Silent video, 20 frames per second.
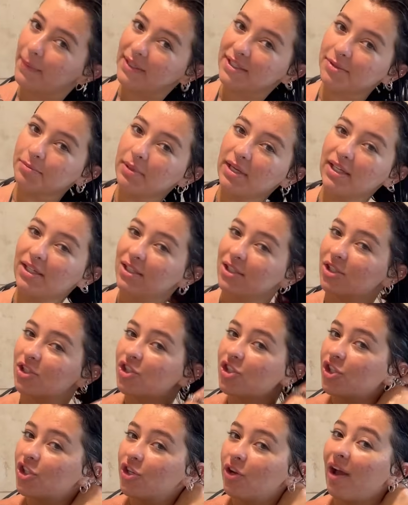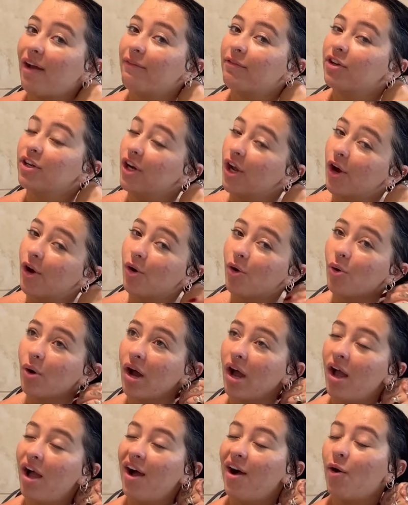is making sure you have no
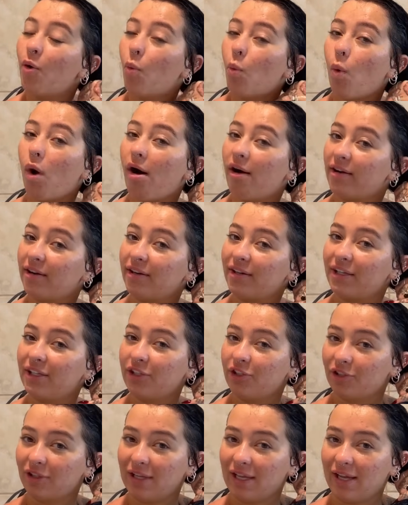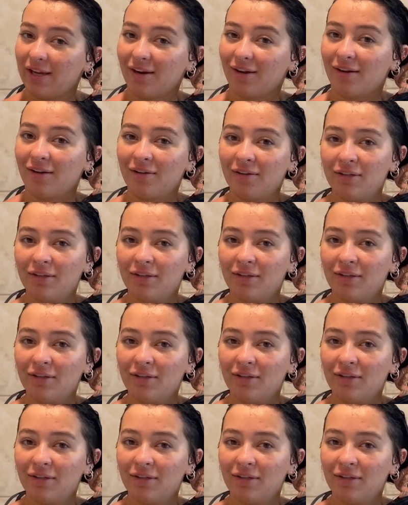water in your hair.